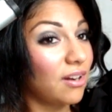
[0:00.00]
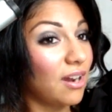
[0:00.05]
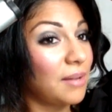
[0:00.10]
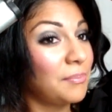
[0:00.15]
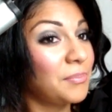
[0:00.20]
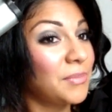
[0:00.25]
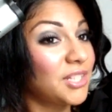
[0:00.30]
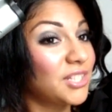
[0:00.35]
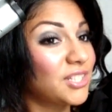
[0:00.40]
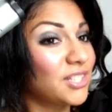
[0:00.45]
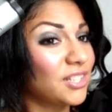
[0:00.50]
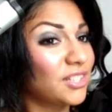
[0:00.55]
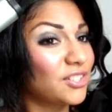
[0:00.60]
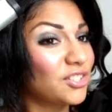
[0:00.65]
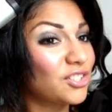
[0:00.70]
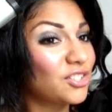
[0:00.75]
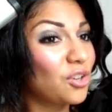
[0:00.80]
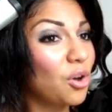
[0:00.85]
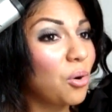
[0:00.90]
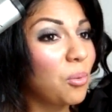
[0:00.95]
I miss it
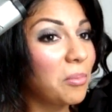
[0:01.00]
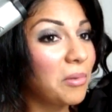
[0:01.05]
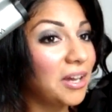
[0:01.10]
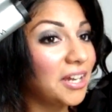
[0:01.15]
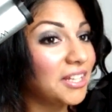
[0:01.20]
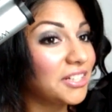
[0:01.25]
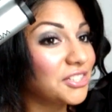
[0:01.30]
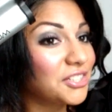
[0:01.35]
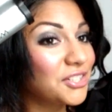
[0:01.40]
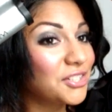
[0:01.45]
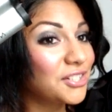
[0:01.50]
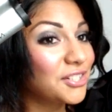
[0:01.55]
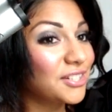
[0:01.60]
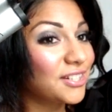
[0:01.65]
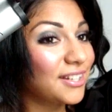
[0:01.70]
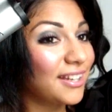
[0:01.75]
so much.